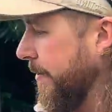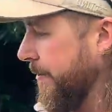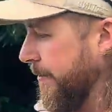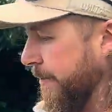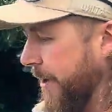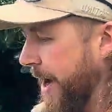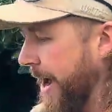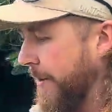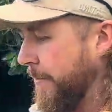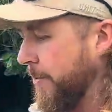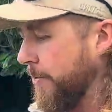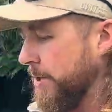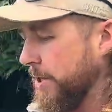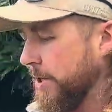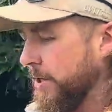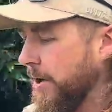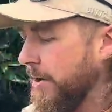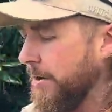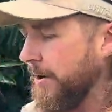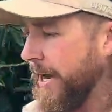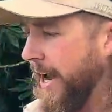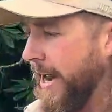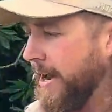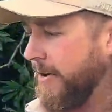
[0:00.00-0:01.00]
frame, all this
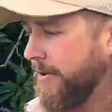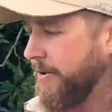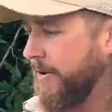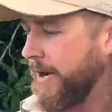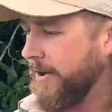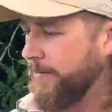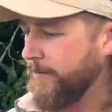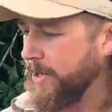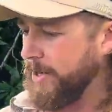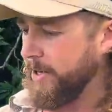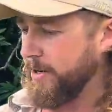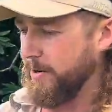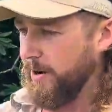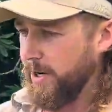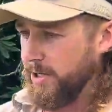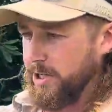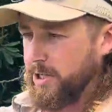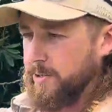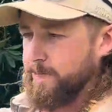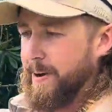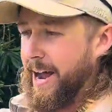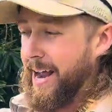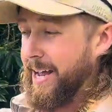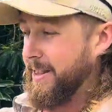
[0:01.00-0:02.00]
corrugated iron with it. I
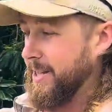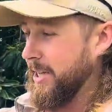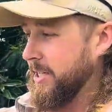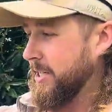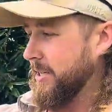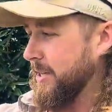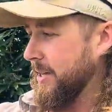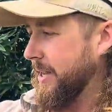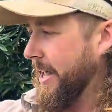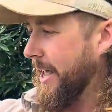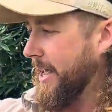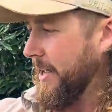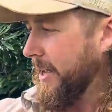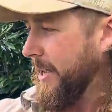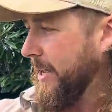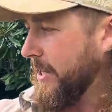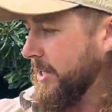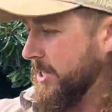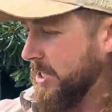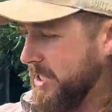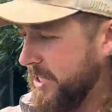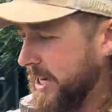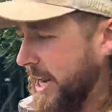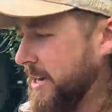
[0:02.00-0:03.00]
just made this
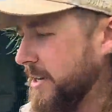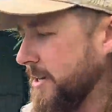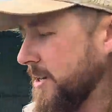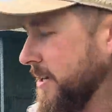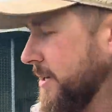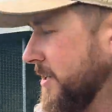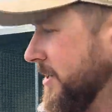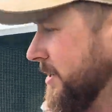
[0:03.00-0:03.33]
extended